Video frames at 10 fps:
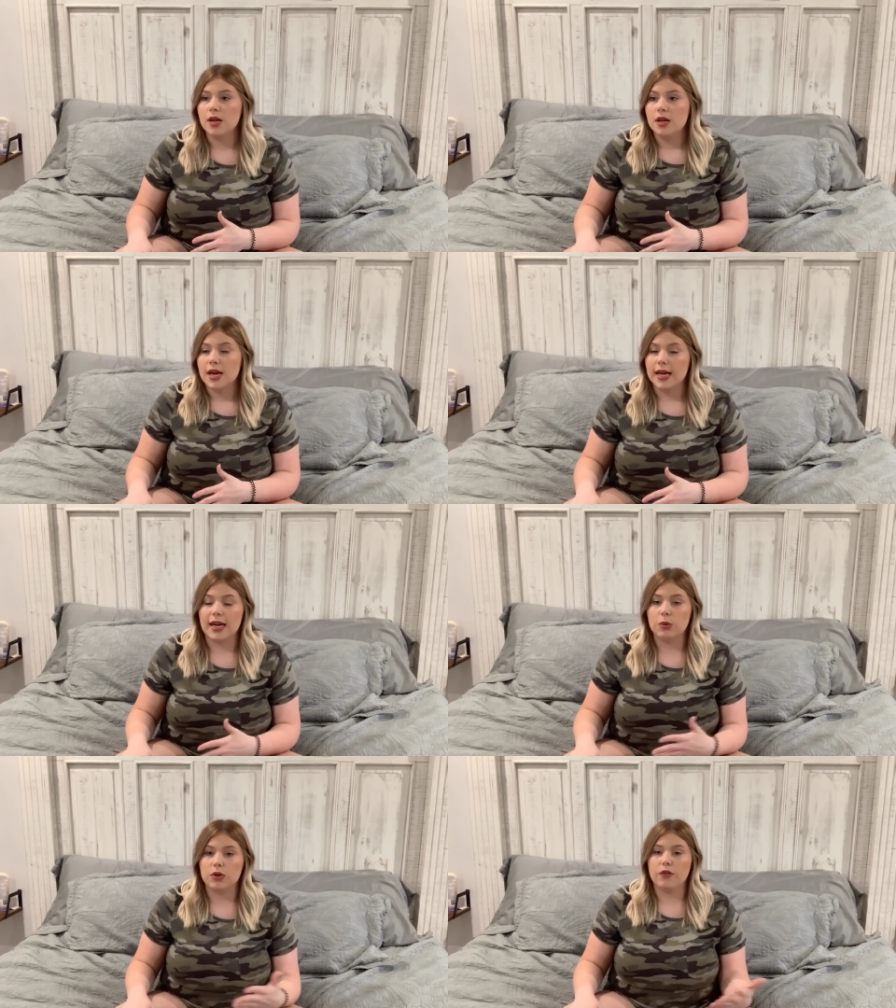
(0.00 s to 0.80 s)
and I
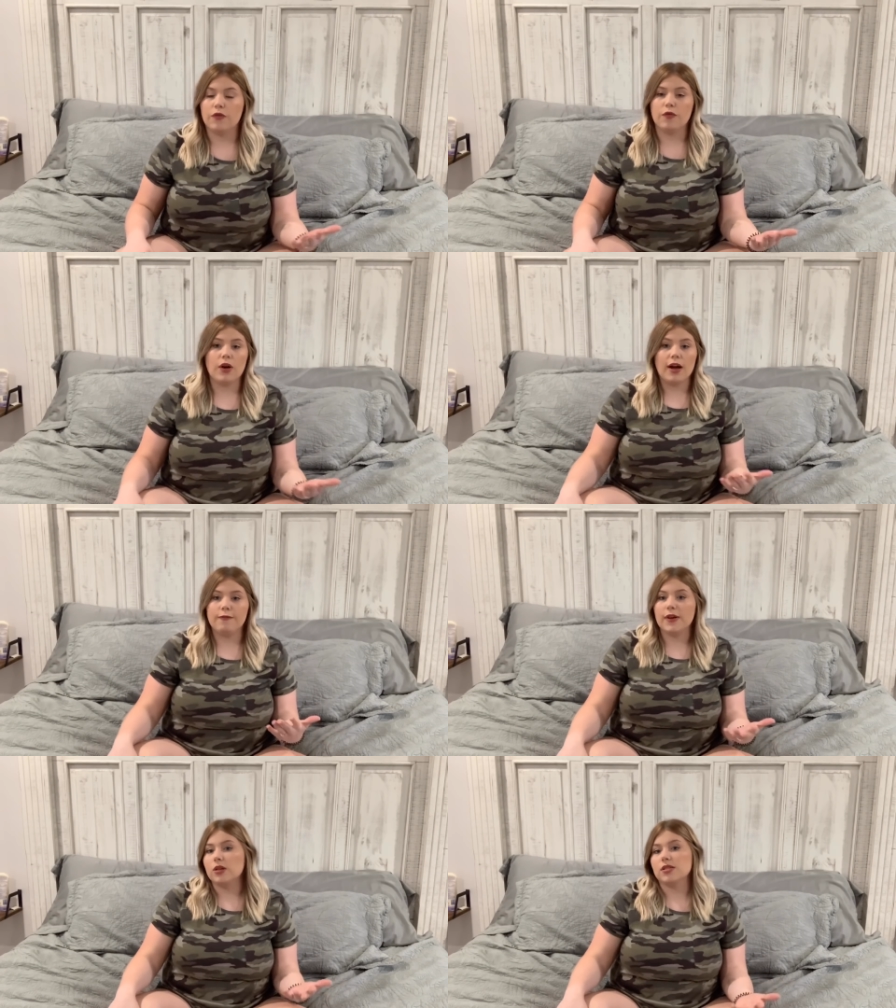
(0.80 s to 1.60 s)
would have, I
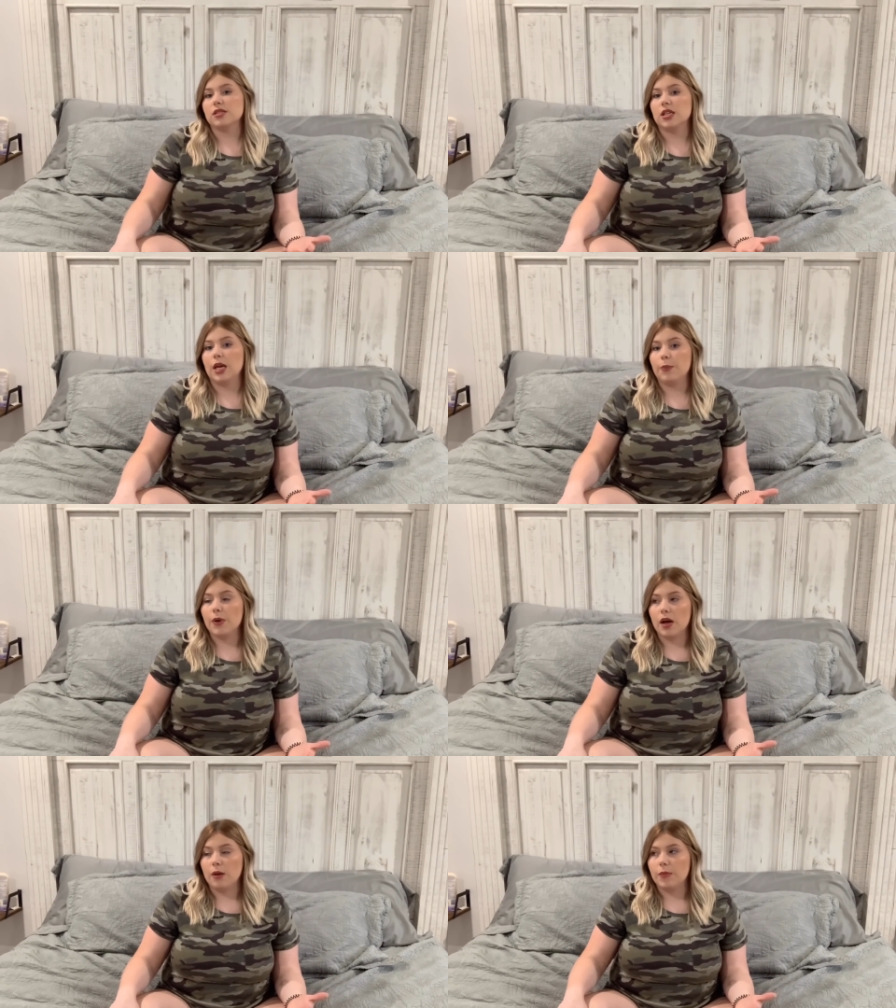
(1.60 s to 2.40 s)
fell asleep
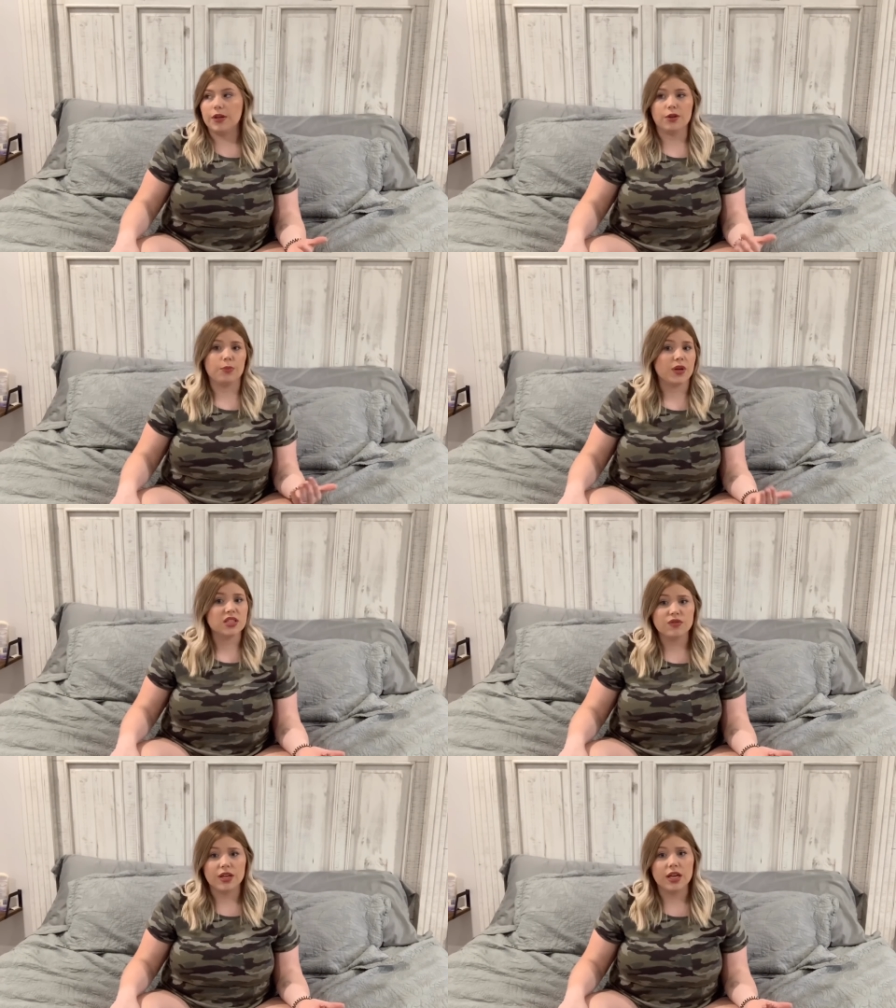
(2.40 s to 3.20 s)
um, either
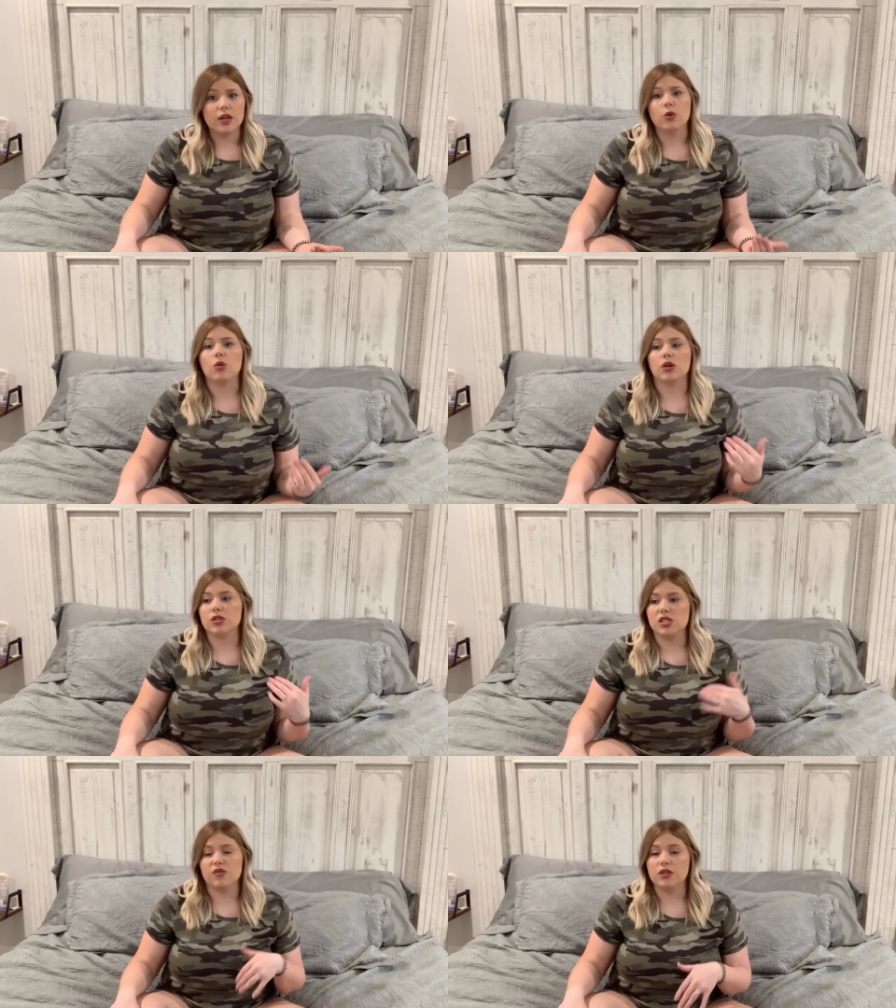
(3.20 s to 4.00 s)
breastfeeding or
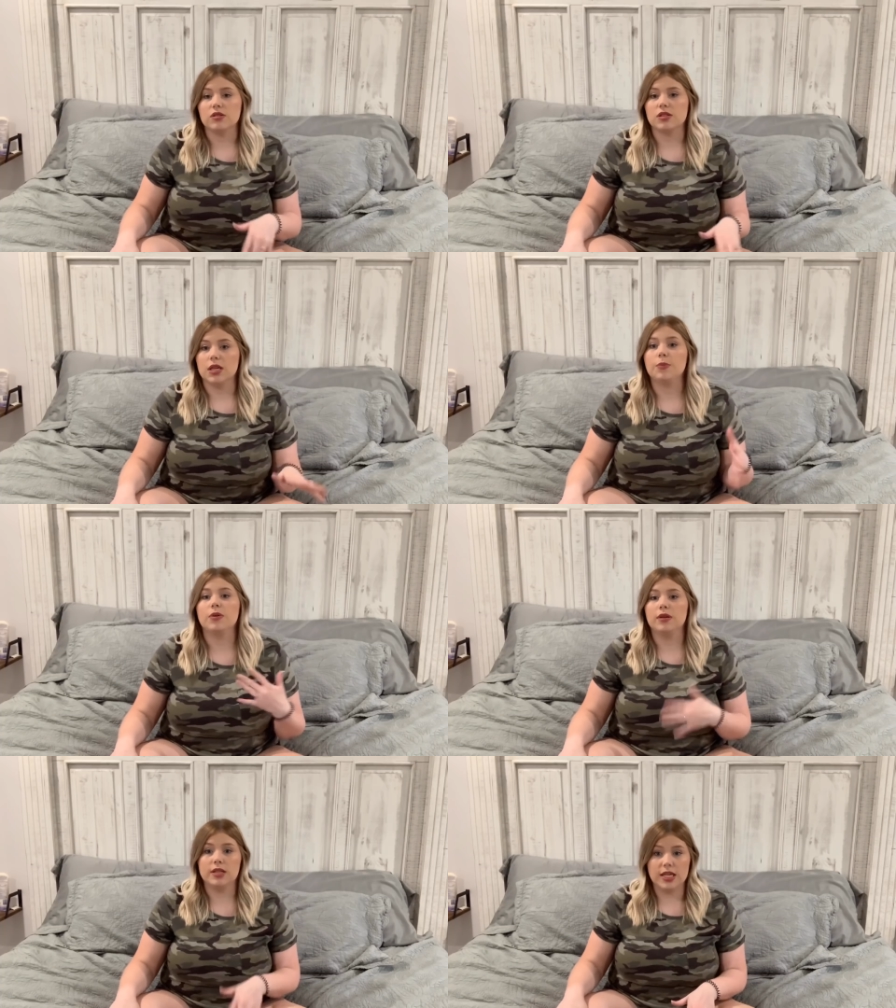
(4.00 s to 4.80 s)
just fell asleep
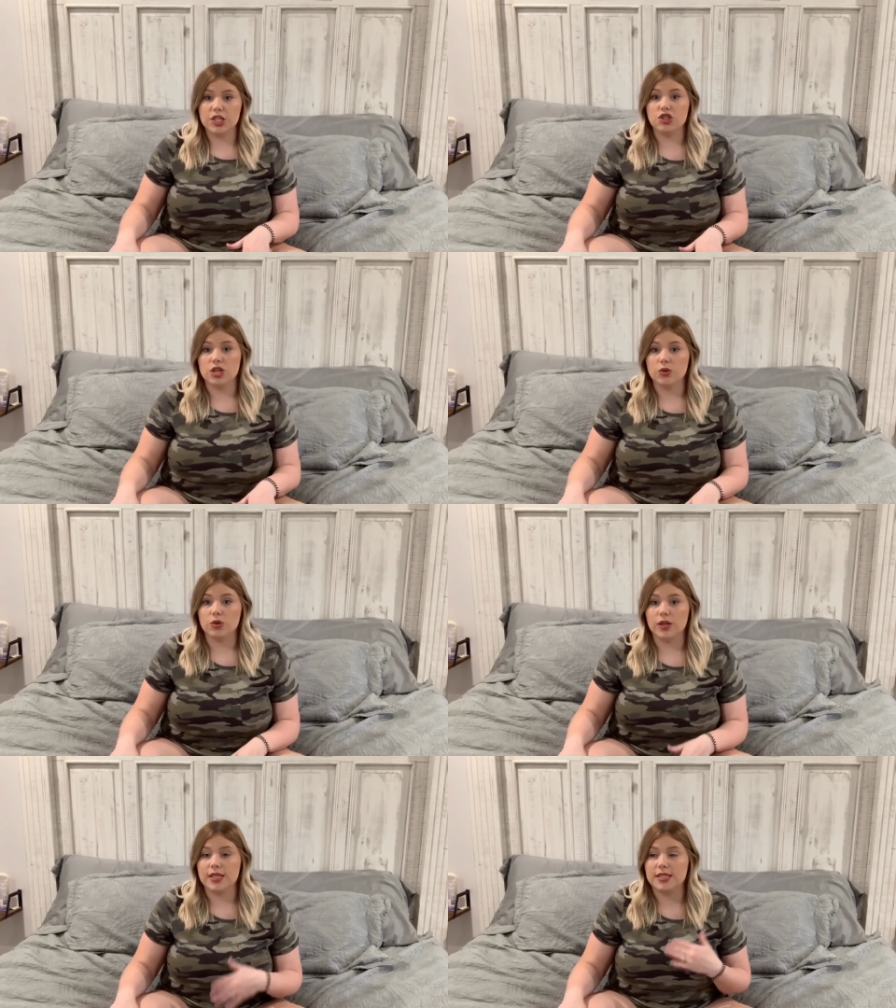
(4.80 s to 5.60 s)
in general
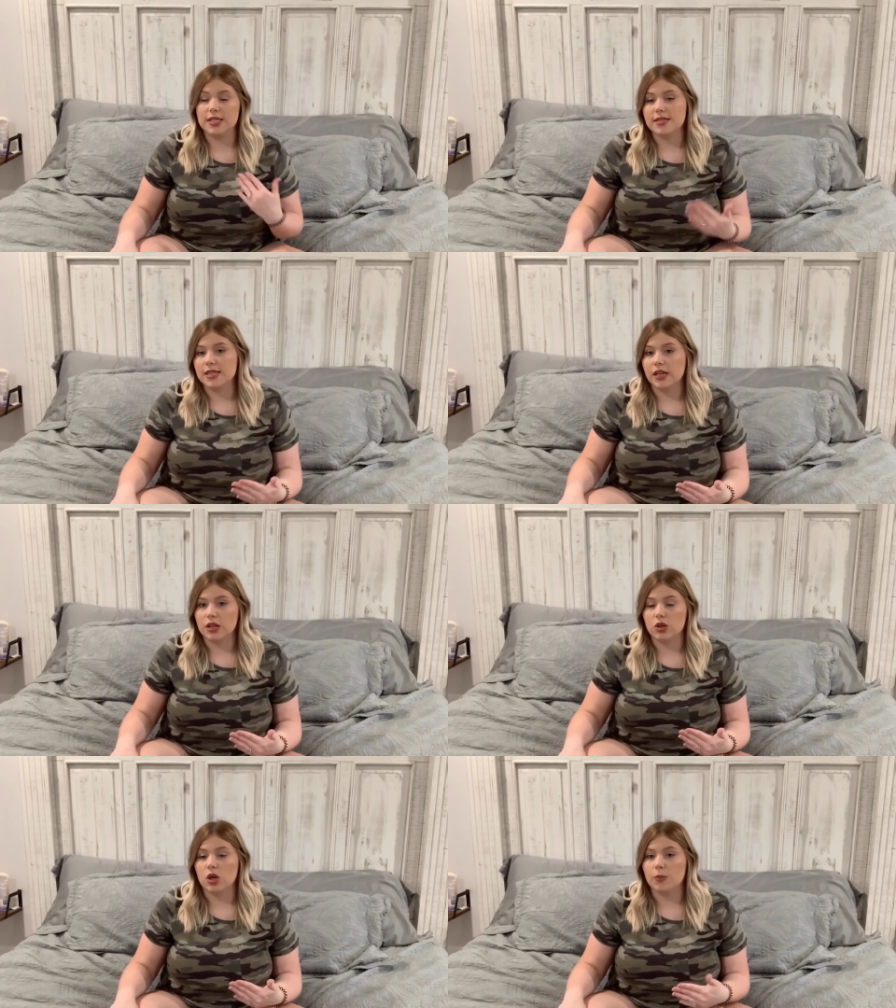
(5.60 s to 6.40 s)
and didn't set an
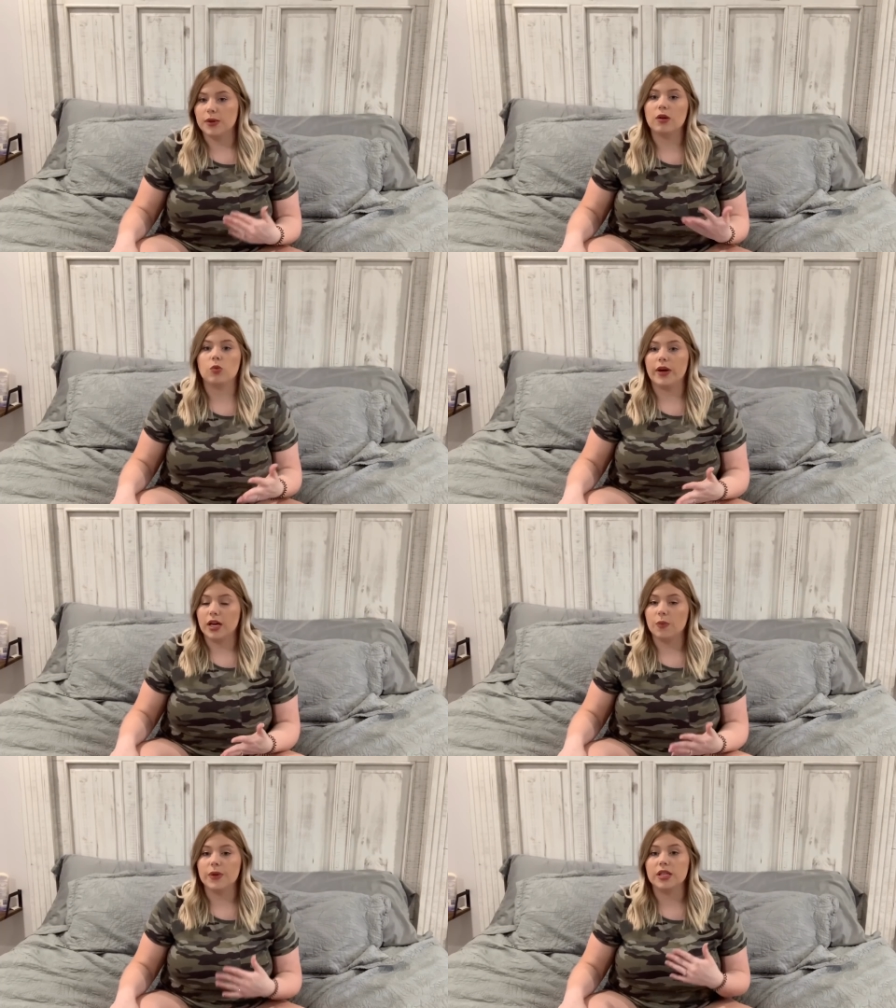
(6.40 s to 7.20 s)
alarm and I would wake
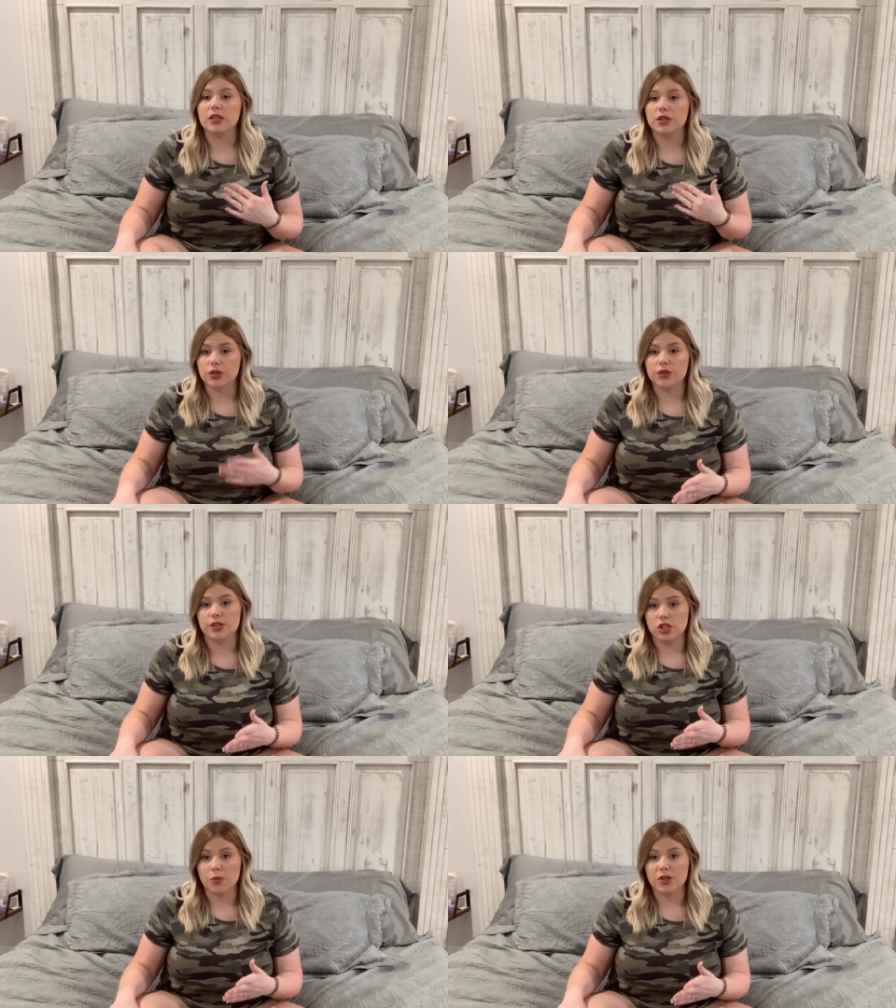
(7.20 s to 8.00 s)
up in literally
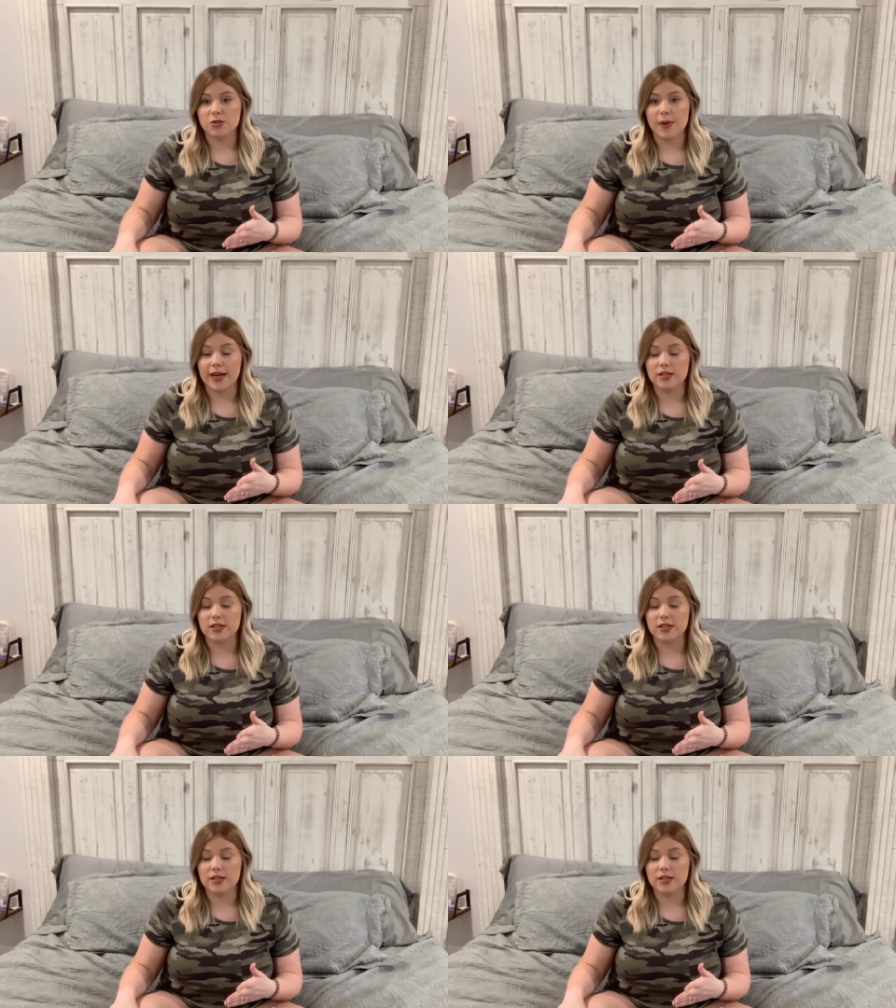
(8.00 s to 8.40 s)
so much pain.